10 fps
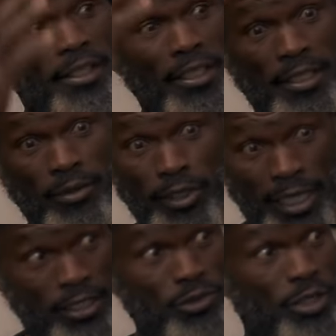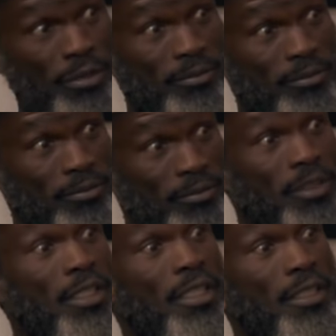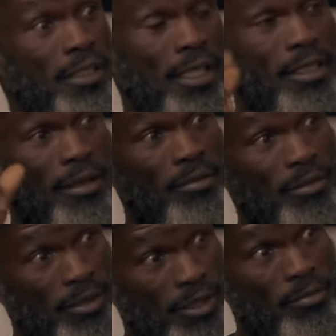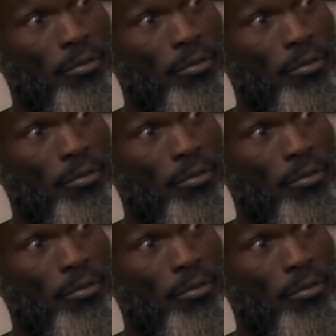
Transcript: there's a, or next to him, there is a, a